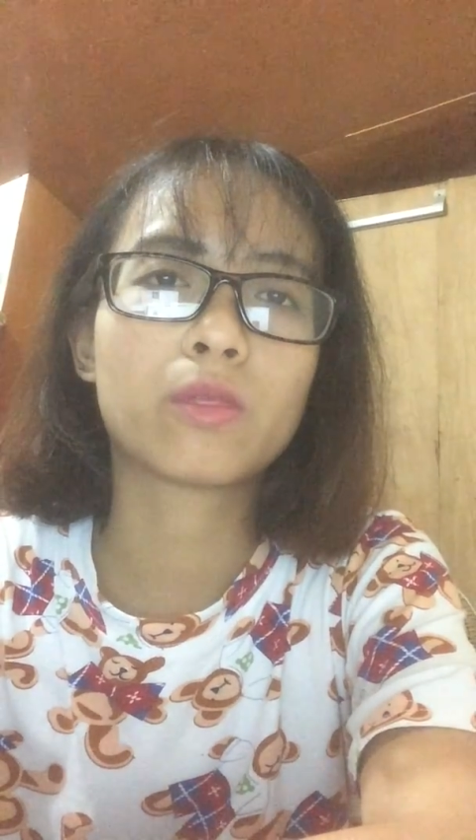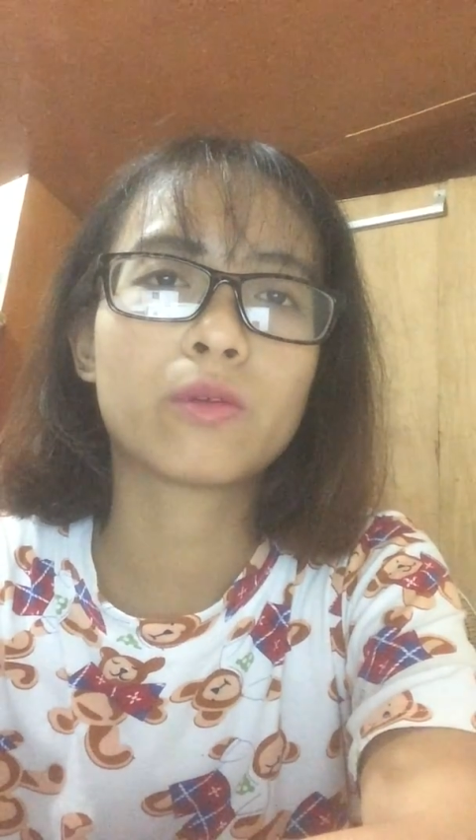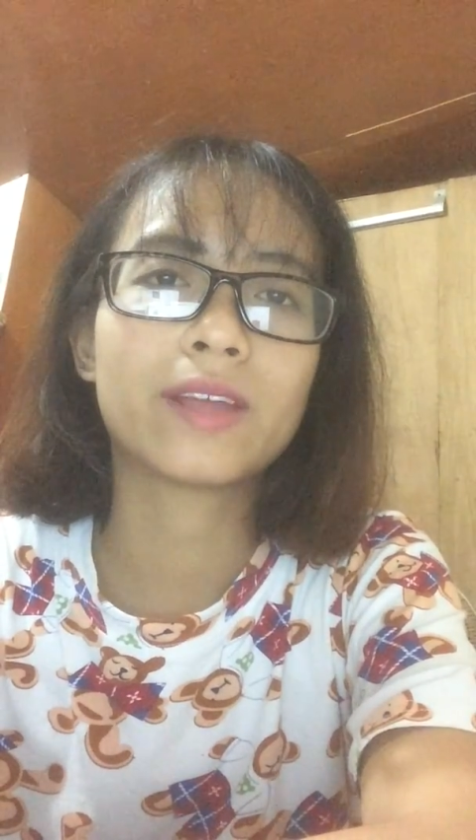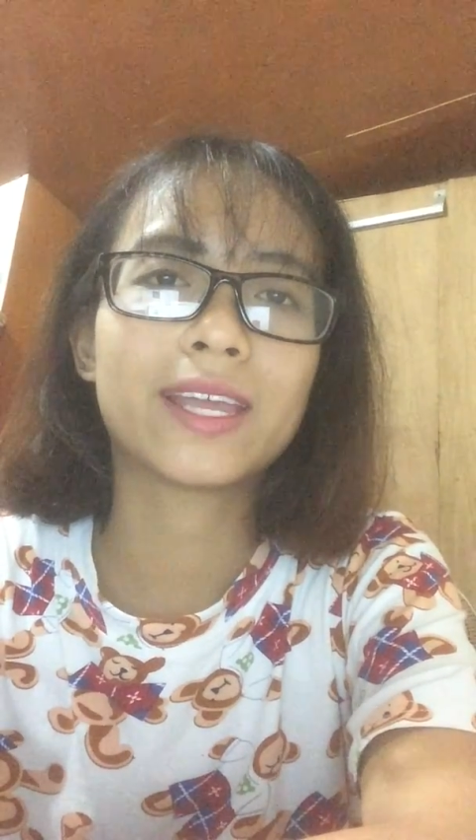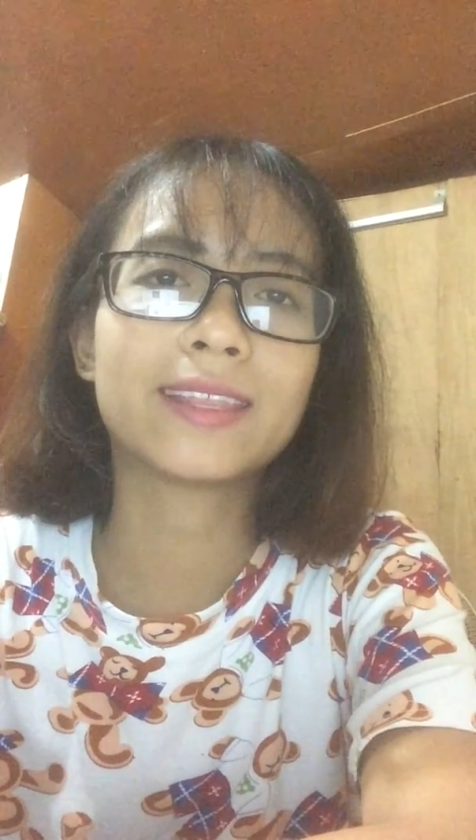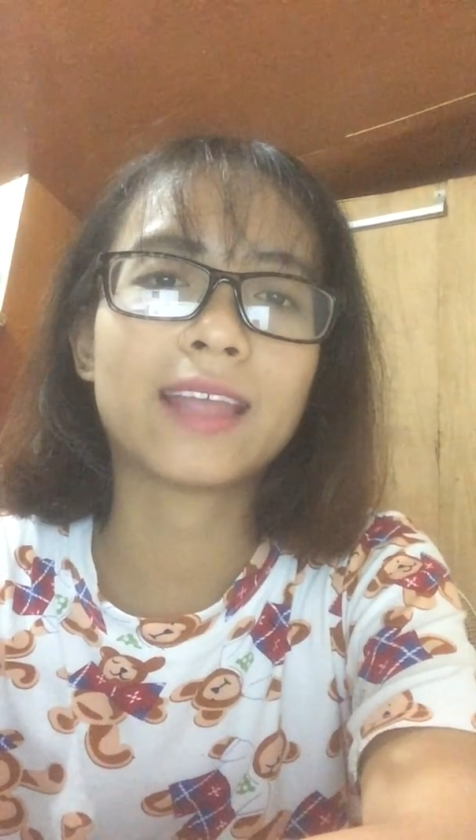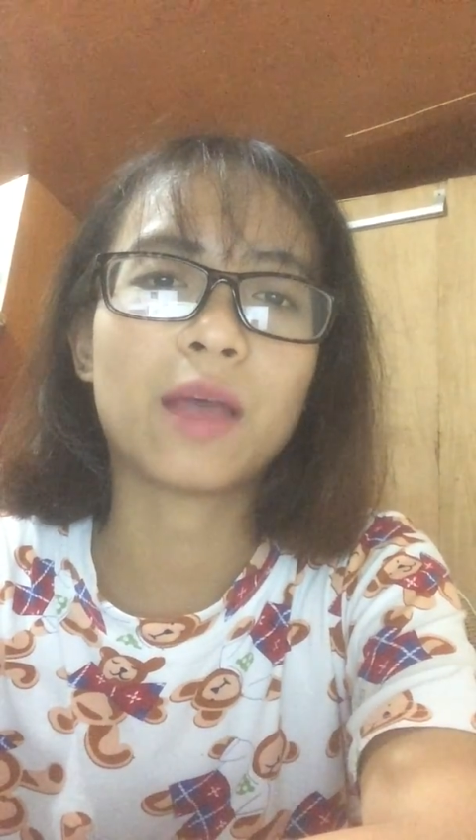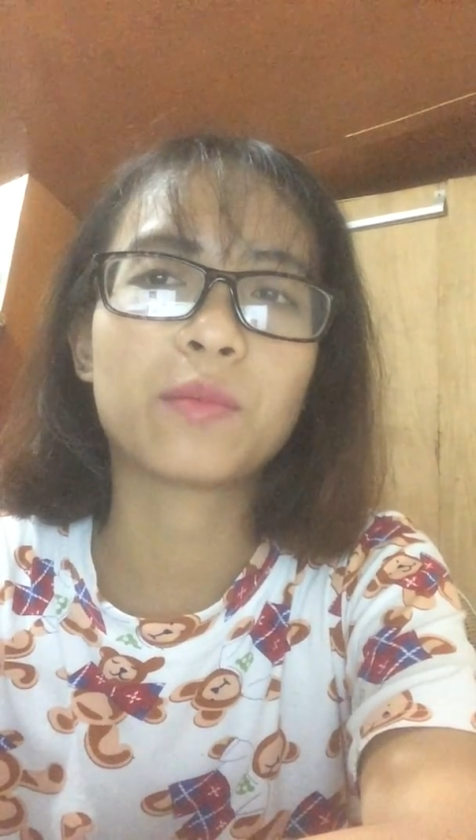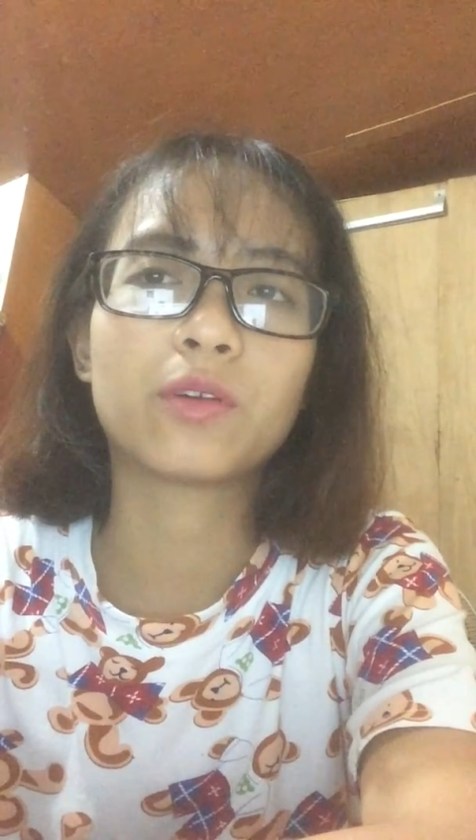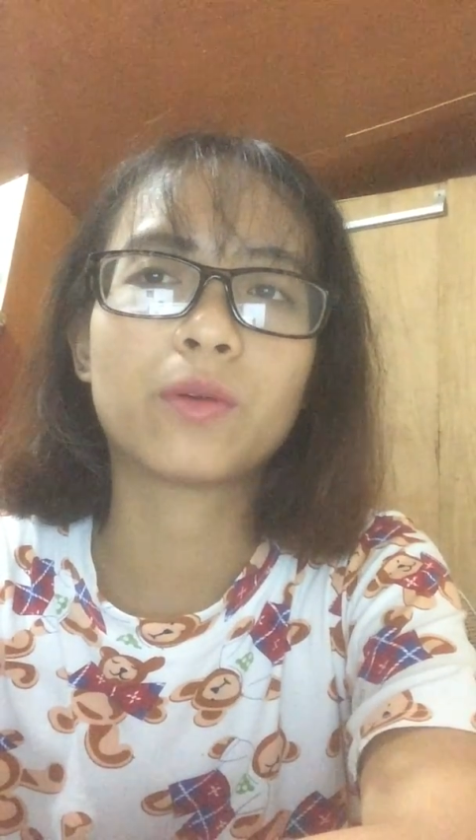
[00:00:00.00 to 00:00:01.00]
3
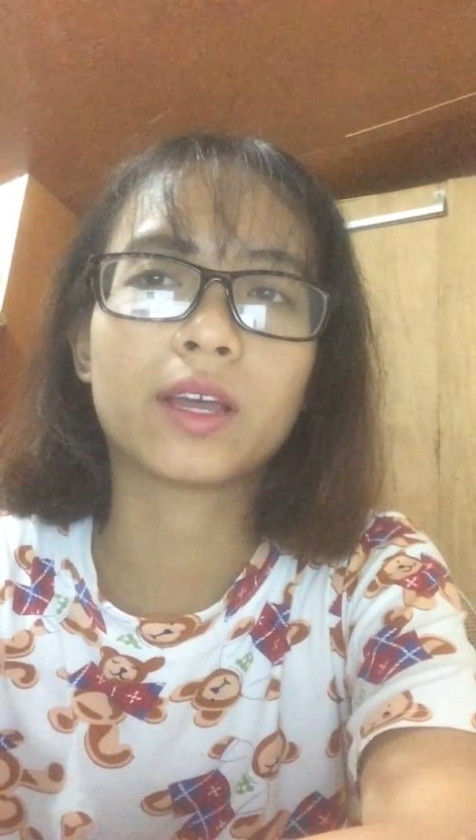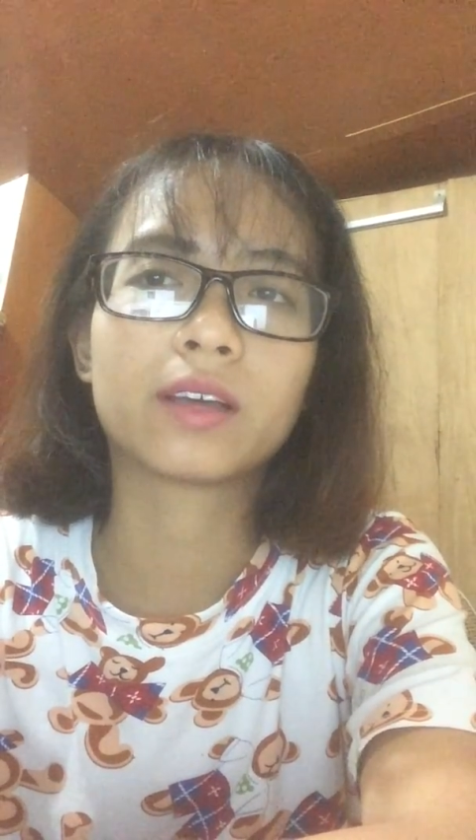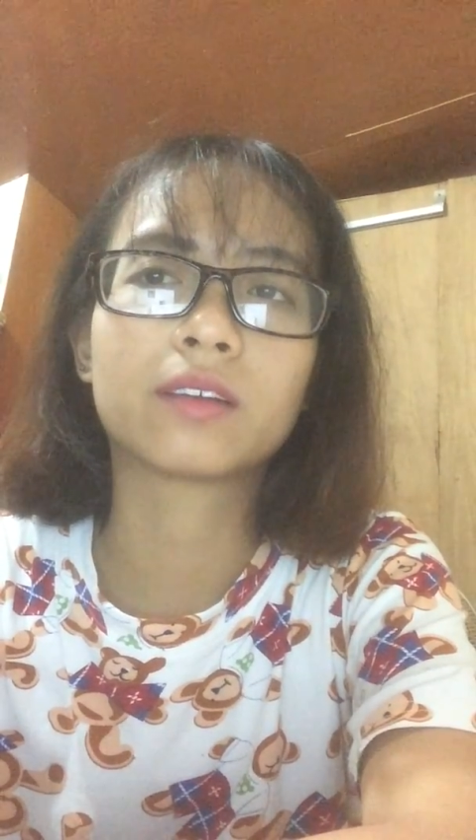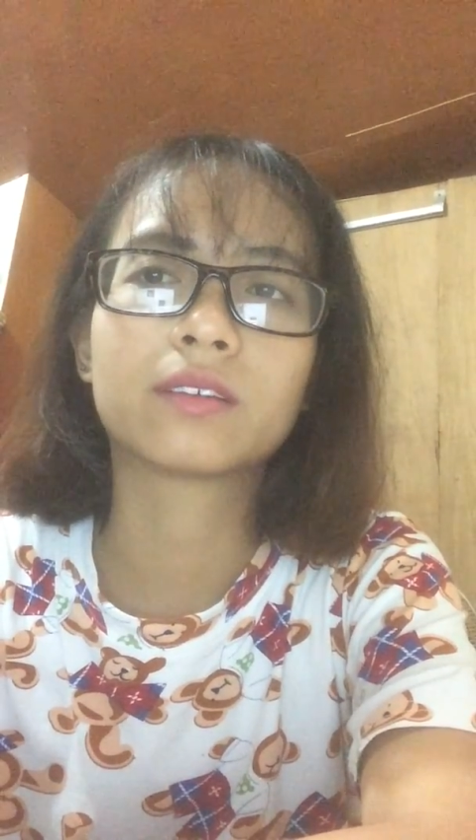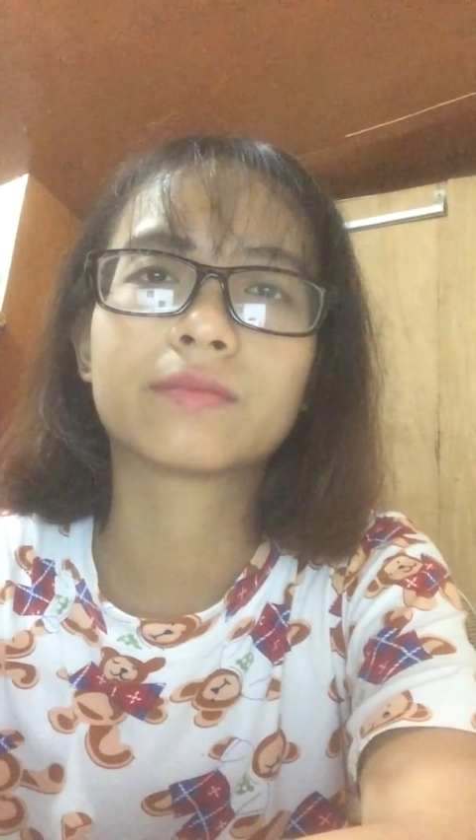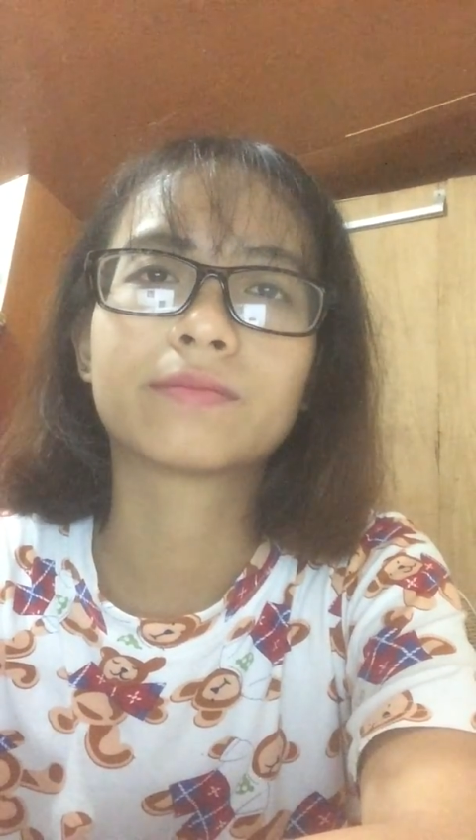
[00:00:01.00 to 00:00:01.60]
times a week.